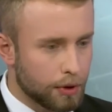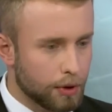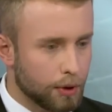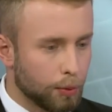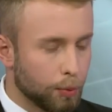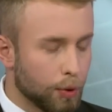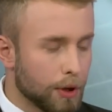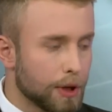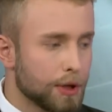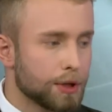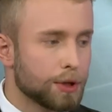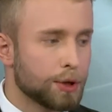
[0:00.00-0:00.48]

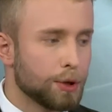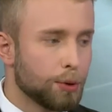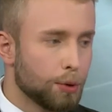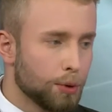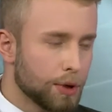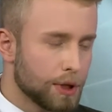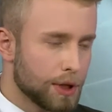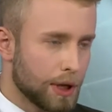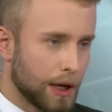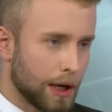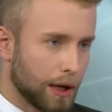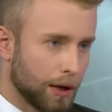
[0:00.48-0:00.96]
What is
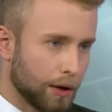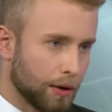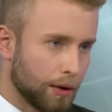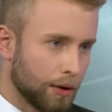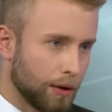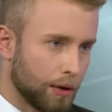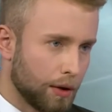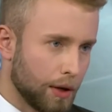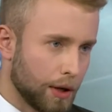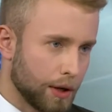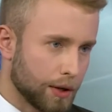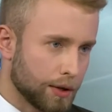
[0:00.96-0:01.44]
your take
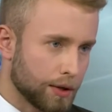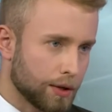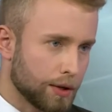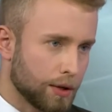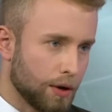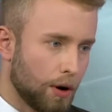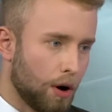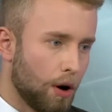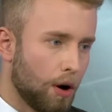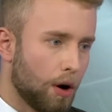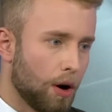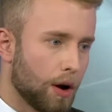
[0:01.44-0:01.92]
on this,
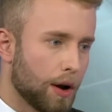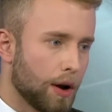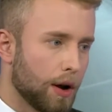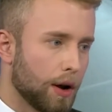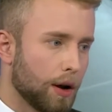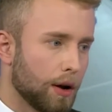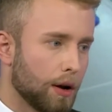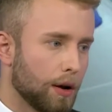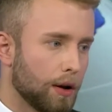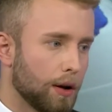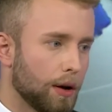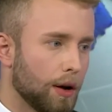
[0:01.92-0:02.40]
on
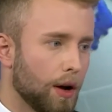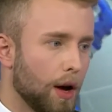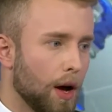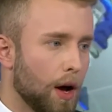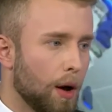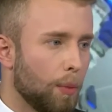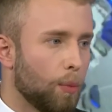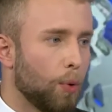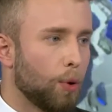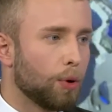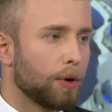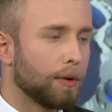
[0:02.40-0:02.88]

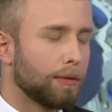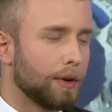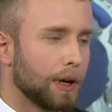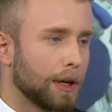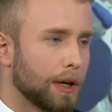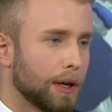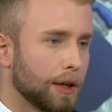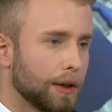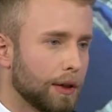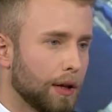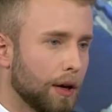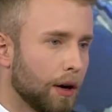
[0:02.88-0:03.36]

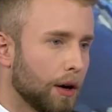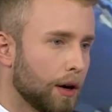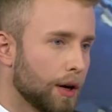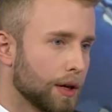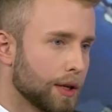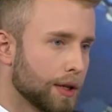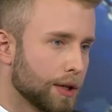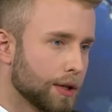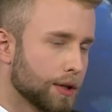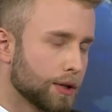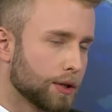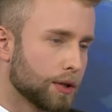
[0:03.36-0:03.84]
motivating the
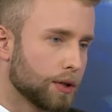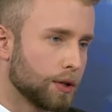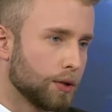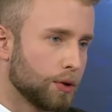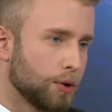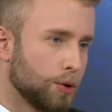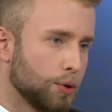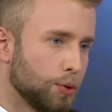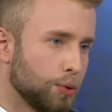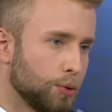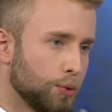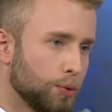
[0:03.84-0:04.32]
artist
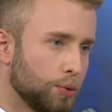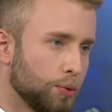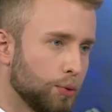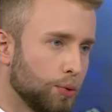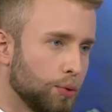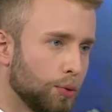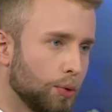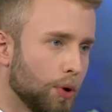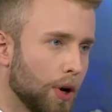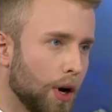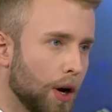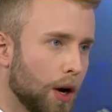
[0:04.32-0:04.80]

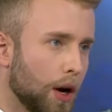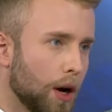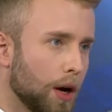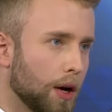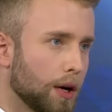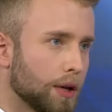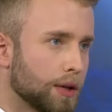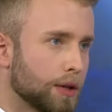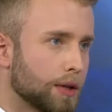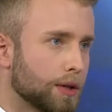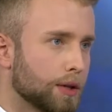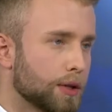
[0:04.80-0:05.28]
to
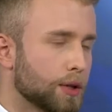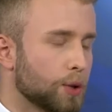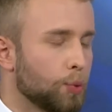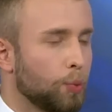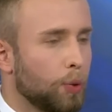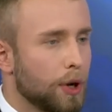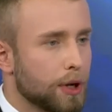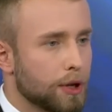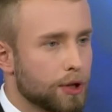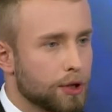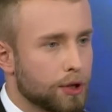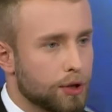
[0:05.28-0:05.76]

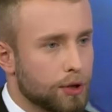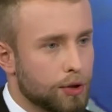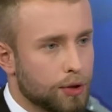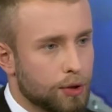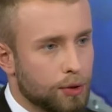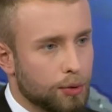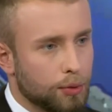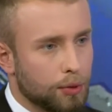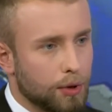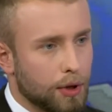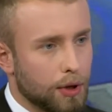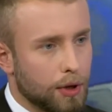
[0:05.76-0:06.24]
switch
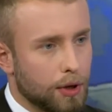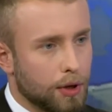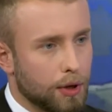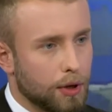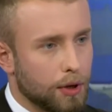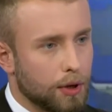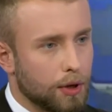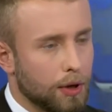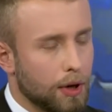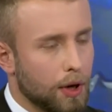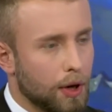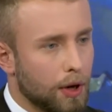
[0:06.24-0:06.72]

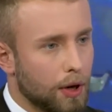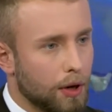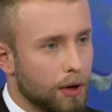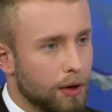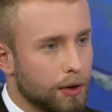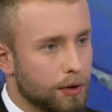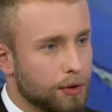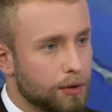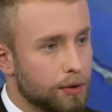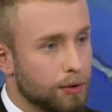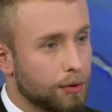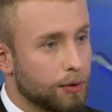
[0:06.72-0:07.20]
to
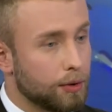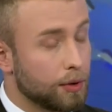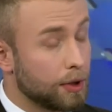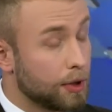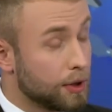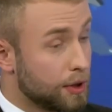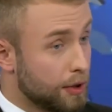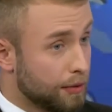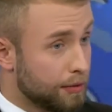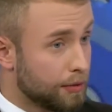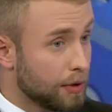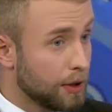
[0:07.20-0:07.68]
a
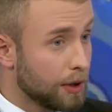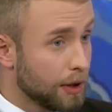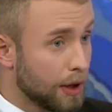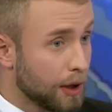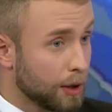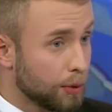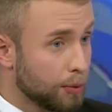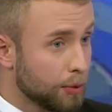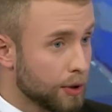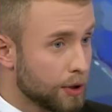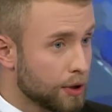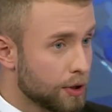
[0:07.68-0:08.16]
different
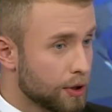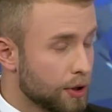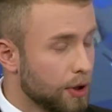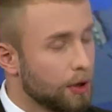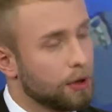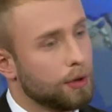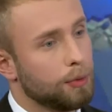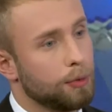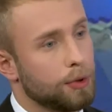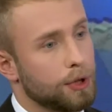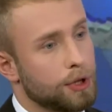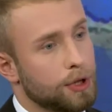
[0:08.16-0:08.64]
language,
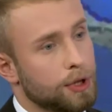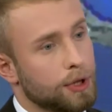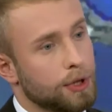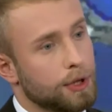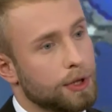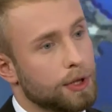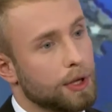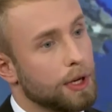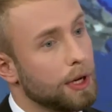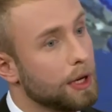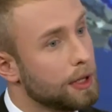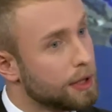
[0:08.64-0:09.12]
which
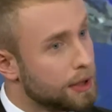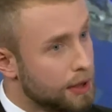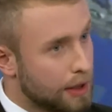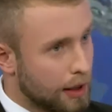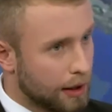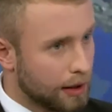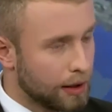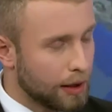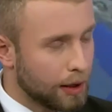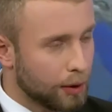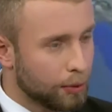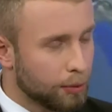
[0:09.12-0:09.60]
is a
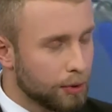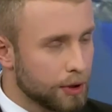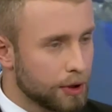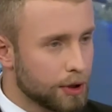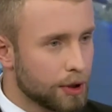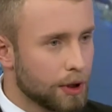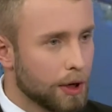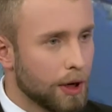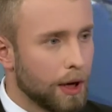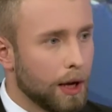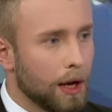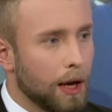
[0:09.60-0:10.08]
state
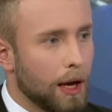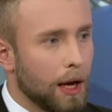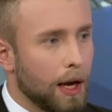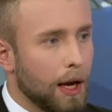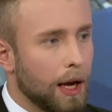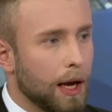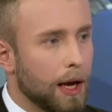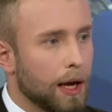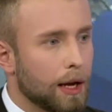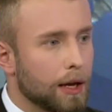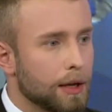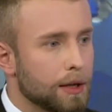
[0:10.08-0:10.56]
language,
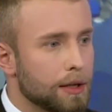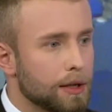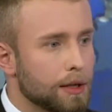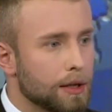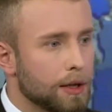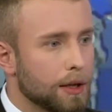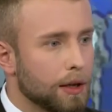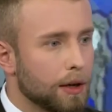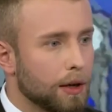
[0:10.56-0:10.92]
and